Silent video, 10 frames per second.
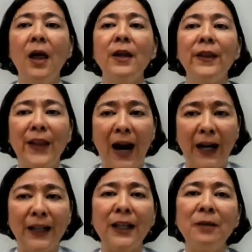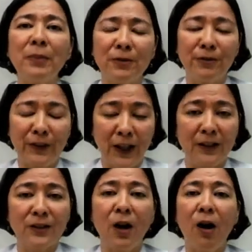
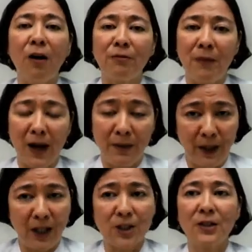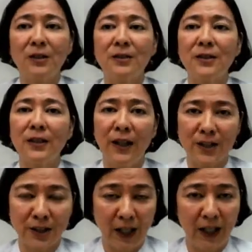90% of my patients
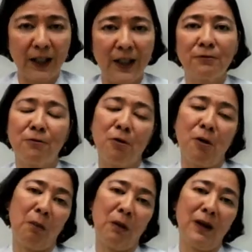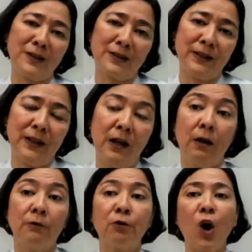is taking formulas.
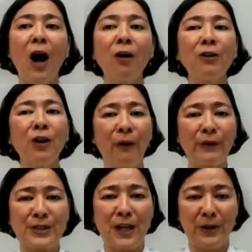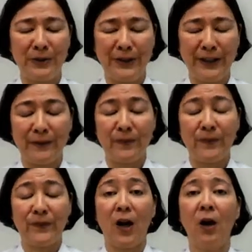For how long, Sayuri?
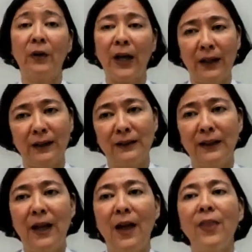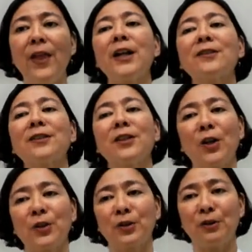Okay, that is
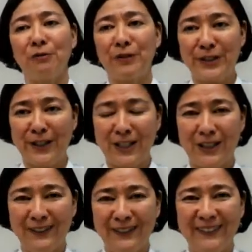another conversation.